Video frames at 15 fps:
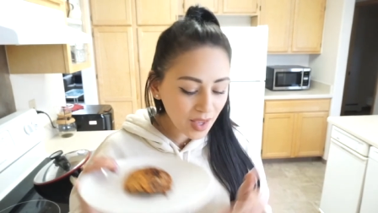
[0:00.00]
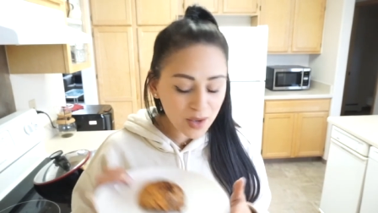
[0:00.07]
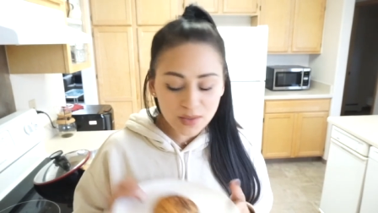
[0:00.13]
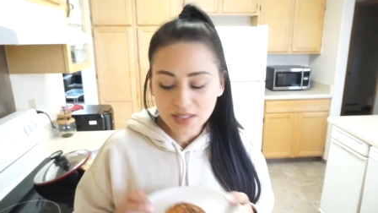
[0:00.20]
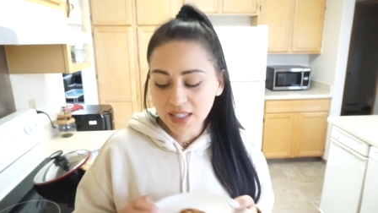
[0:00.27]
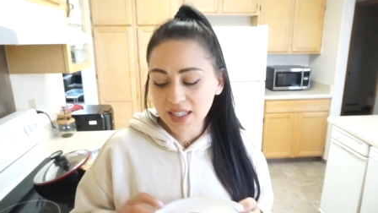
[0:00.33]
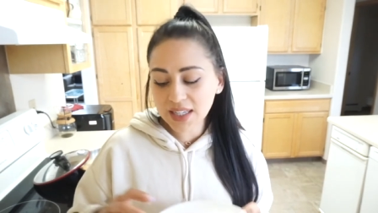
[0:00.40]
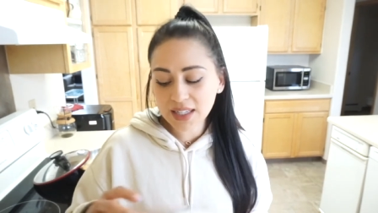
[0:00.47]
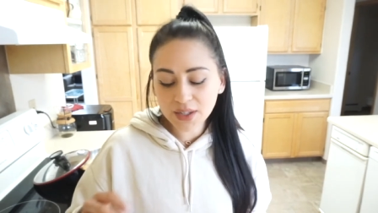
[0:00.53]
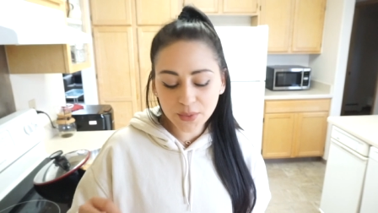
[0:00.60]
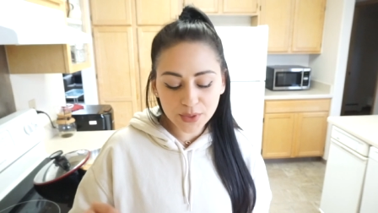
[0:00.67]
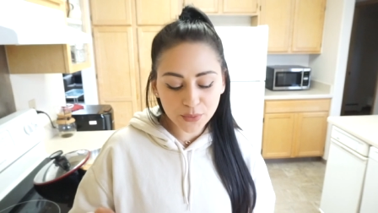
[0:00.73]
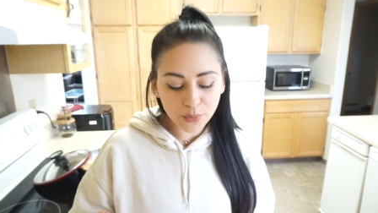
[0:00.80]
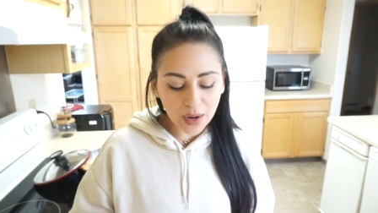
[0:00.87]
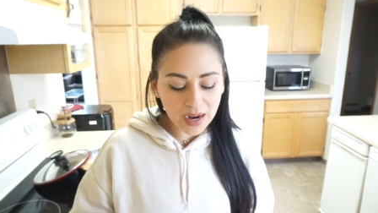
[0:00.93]
I was gonna eat it
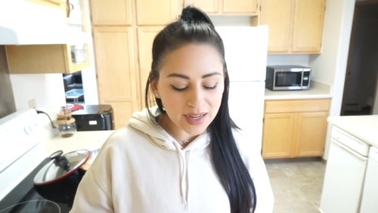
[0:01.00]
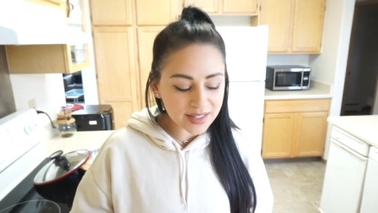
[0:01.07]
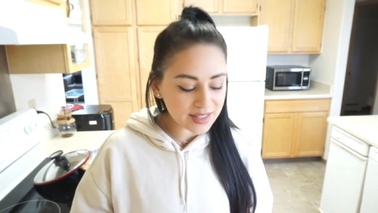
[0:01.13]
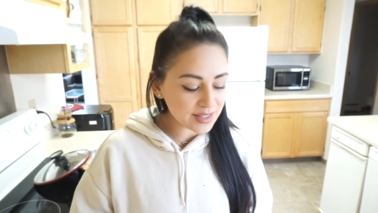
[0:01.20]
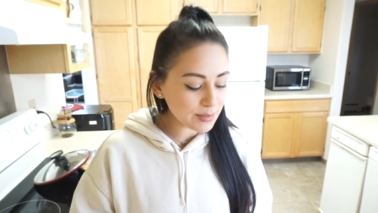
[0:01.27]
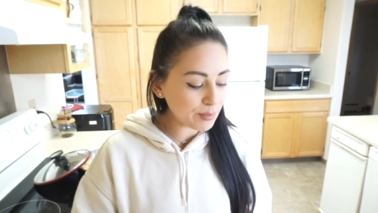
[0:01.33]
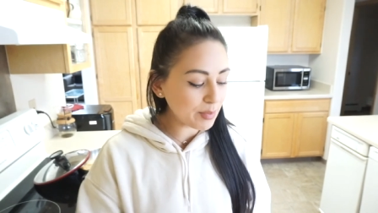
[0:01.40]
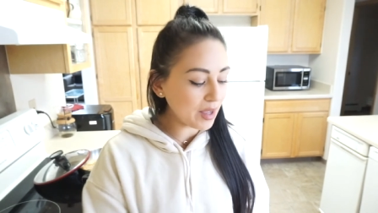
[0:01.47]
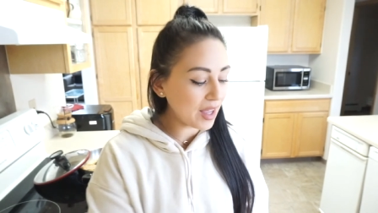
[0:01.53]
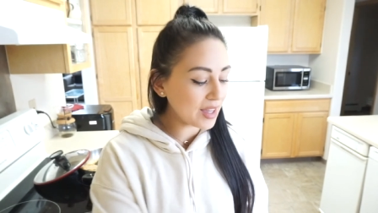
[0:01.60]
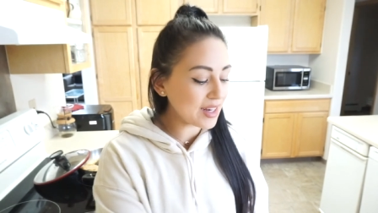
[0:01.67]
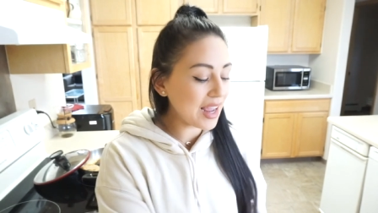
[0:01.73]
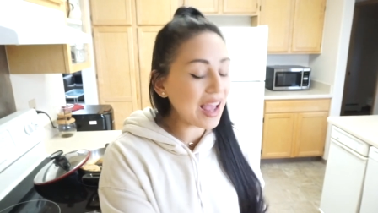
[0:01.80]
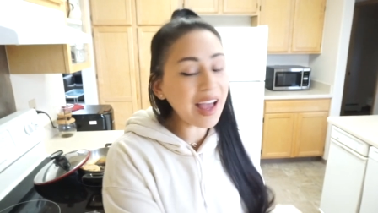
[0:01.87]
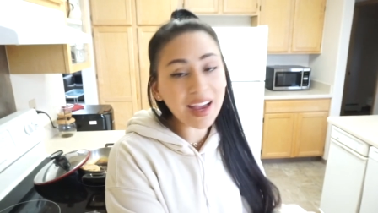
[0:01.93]
with rice,
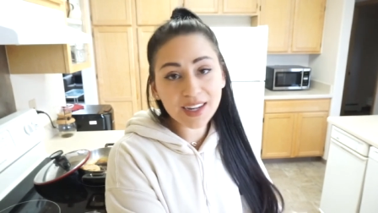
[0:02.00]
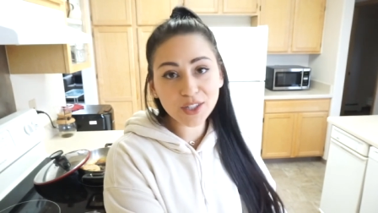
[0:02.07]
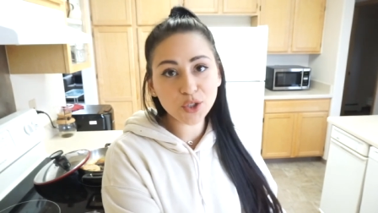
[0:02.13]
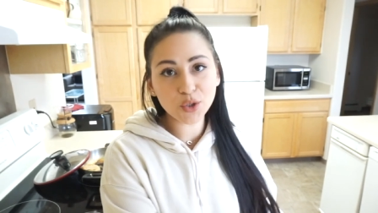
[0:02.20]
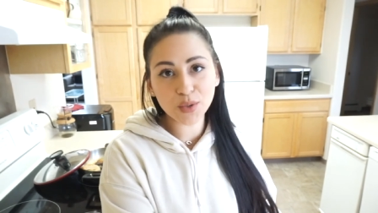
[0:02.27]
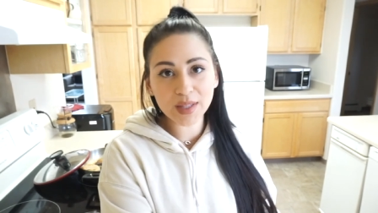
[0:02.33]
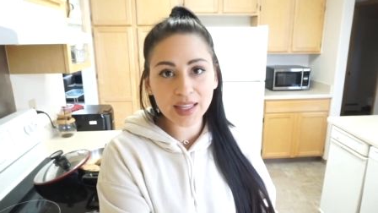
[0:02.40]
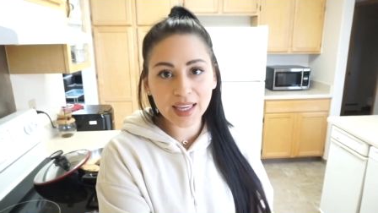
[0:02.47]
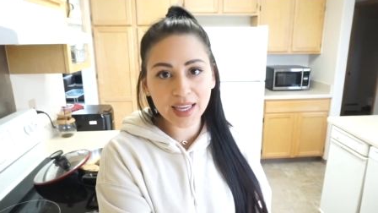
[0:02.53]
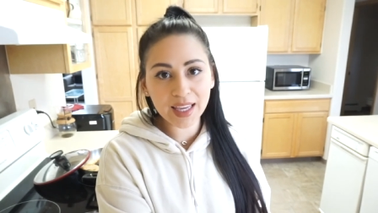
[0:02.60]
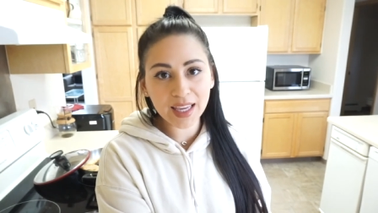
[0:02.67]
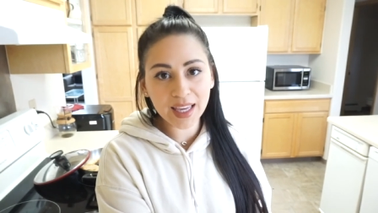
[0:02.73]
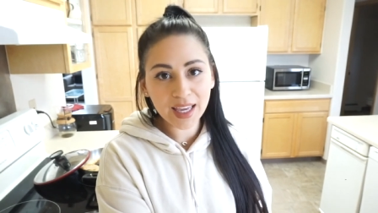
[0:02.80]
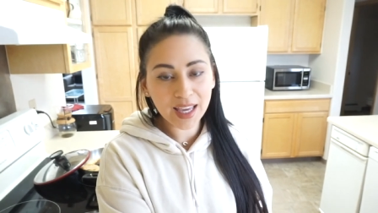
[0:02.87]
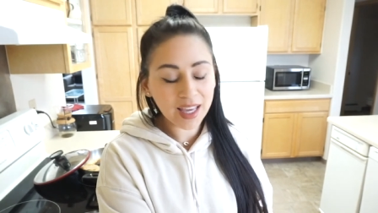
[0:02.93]
but
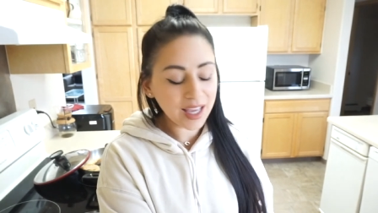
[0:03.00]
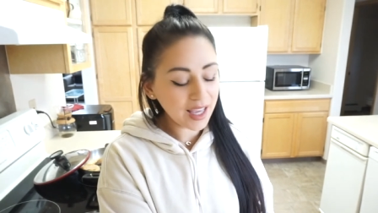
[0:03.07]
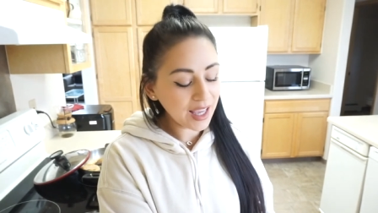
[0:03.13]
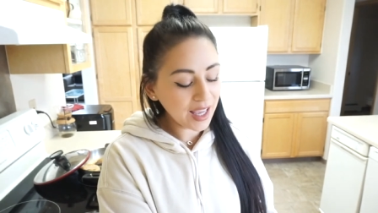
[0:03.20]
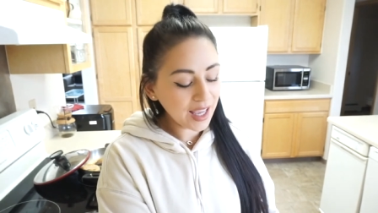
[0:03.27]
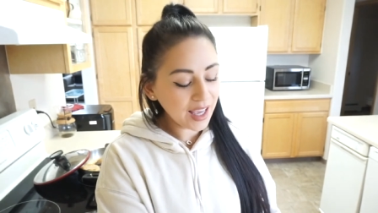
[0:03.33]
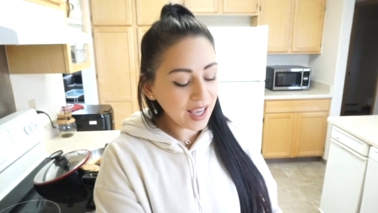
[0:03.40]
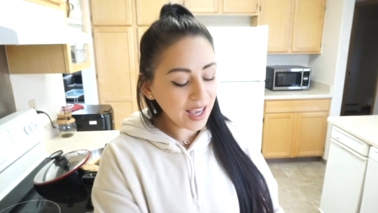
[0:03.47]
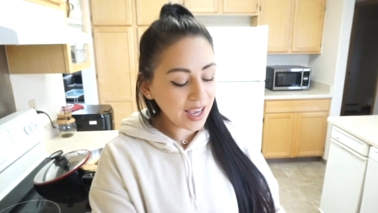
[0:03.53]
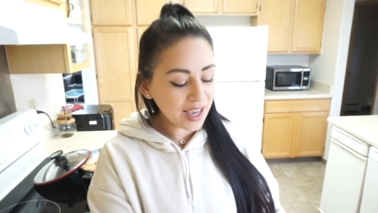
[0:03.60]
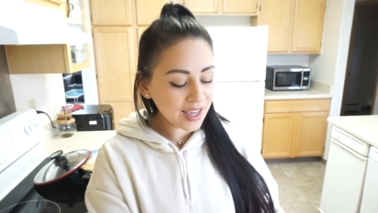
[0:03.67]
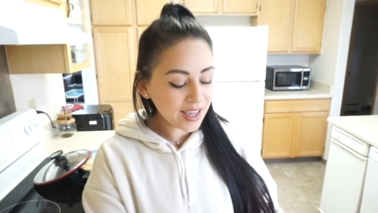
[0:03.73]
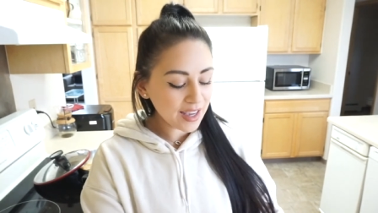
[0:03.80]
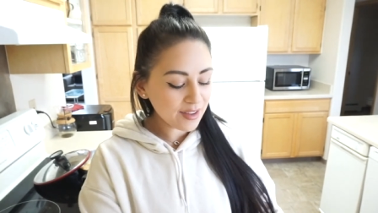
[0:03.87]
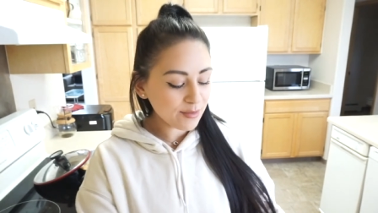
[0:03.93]
actually
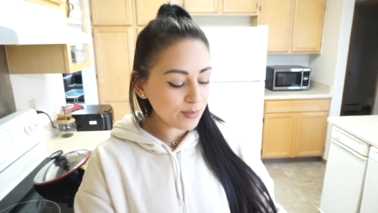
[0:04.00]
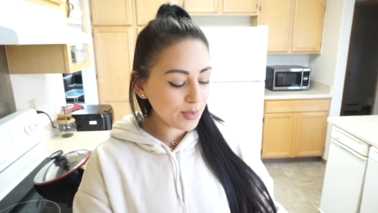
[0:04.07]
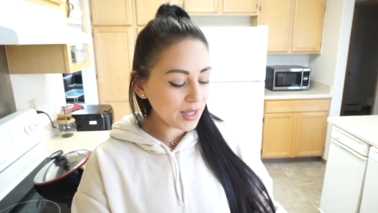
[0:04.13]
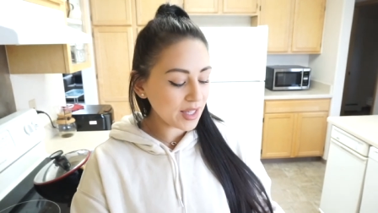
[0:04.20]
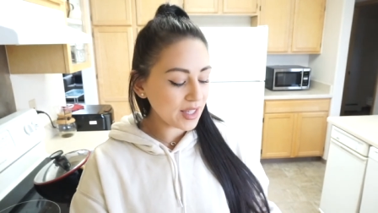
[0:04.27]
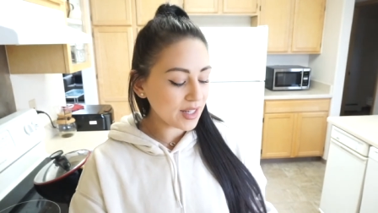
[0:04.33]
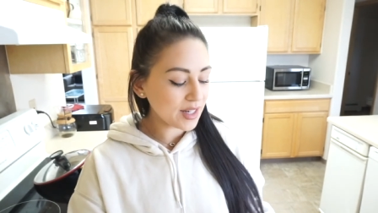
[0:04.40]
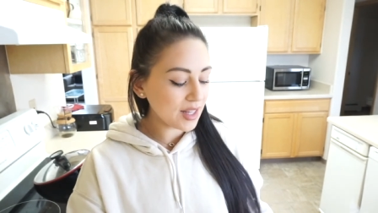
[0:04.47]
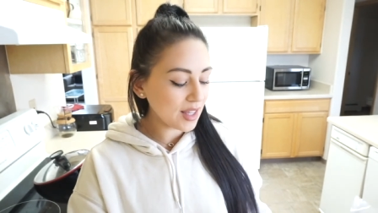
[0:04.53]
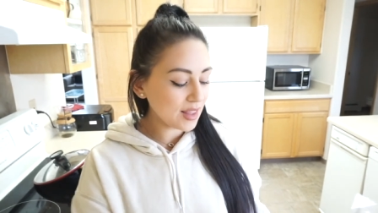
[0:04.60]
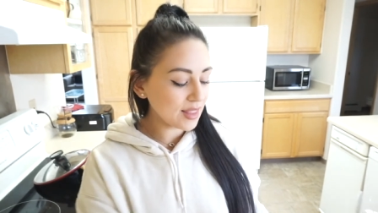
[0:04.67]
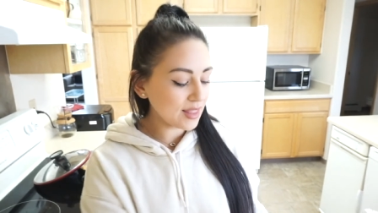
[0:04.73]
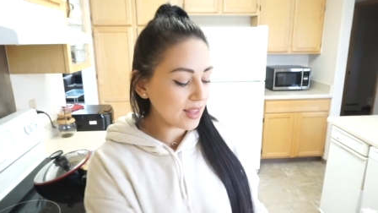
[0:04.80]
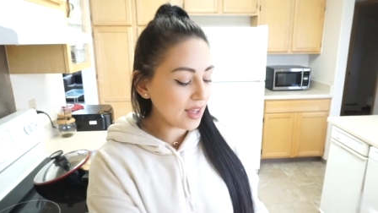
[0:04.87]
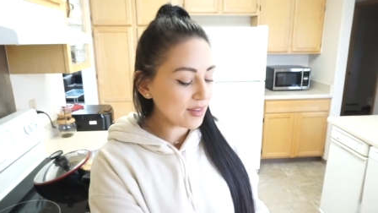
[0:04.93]
I have been
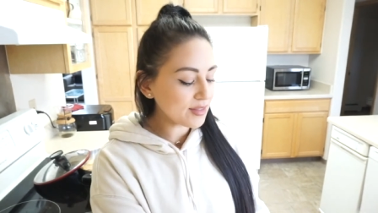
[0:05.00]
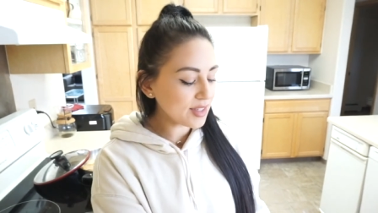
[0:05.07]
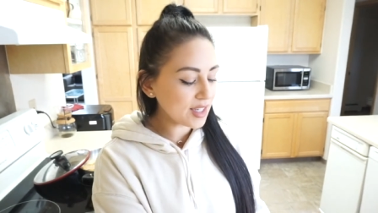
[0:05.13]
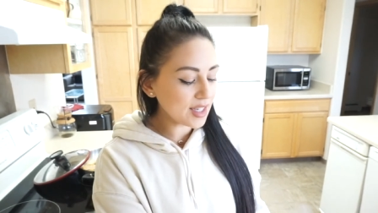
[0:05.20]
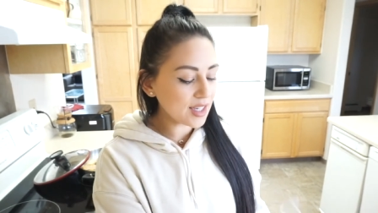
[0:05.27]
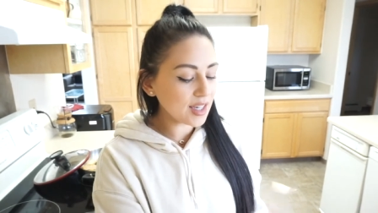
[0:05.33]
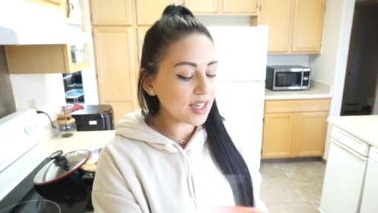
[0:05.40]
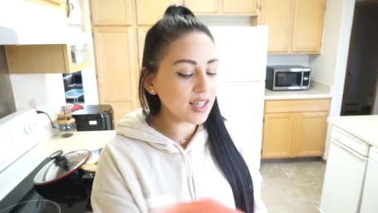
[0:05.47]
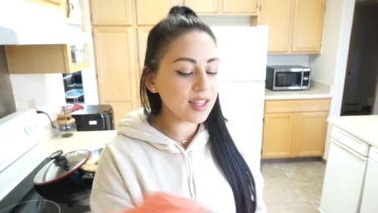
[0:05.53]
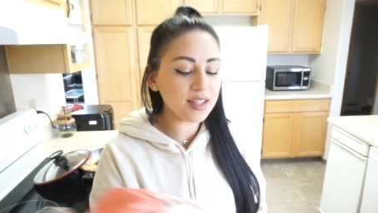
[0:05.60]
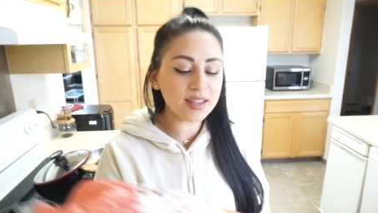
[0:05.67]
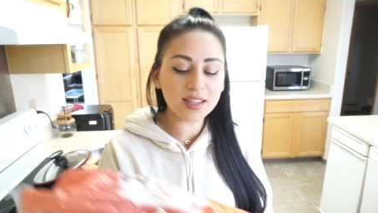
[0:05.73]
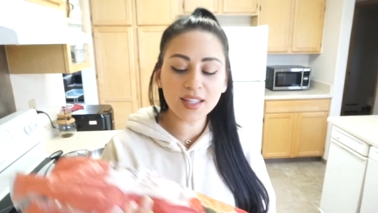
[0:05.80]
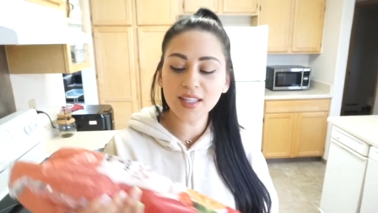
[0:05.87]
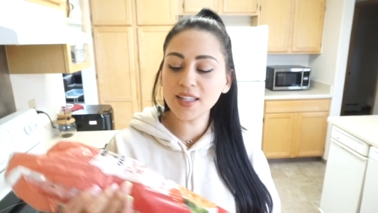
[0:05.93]
loving
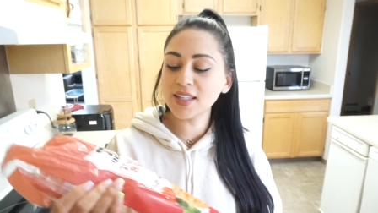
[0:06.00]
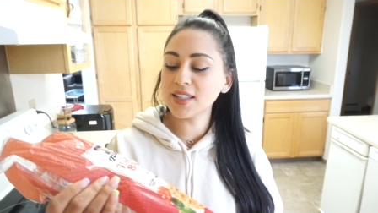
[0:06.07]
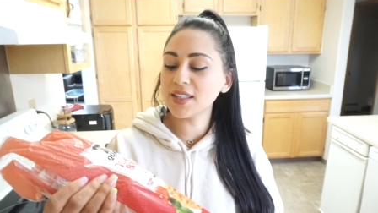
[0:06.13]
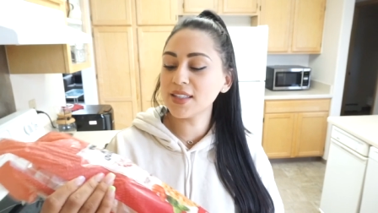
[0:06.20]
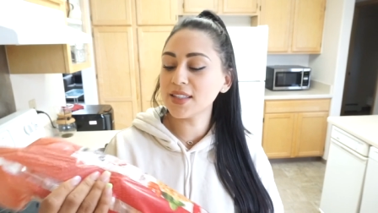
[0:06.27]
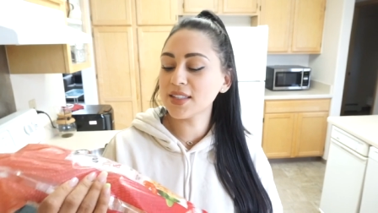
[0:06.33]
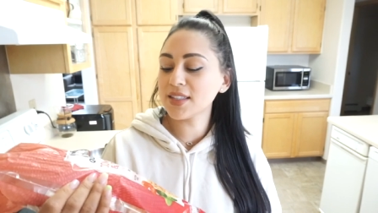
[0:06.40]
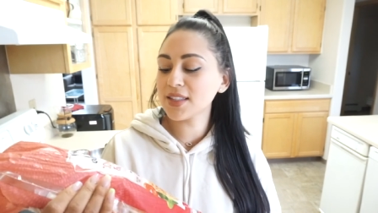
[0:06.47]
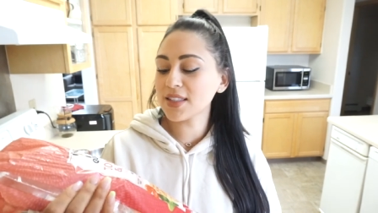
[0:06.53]
these.